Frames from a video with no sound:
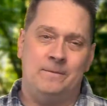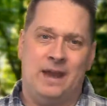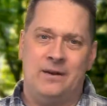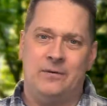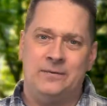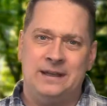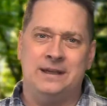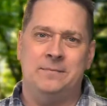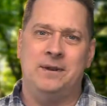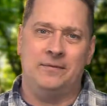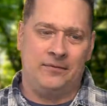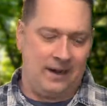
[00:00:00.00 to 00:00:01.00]
I don't need to
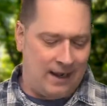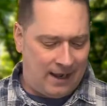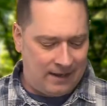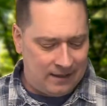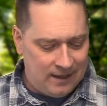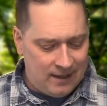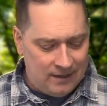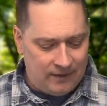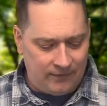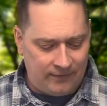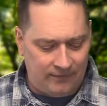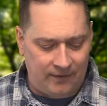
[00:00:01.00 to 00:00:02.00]
be afraid. I,
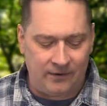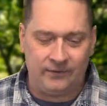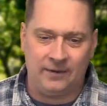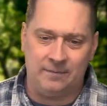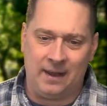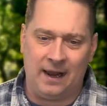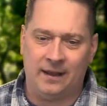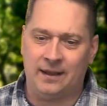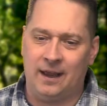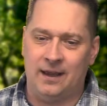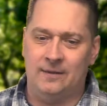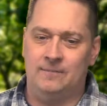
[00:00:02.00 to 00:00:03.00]
there's a verse in
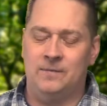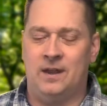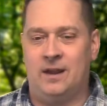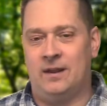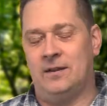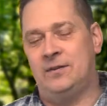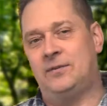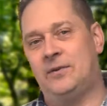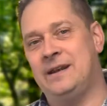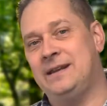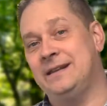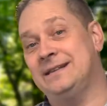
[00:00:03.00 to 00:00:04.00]
Malachi uh,
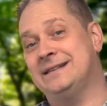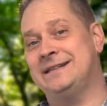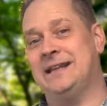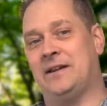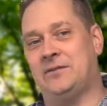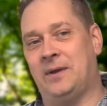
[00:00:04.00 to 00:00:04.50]
3 6.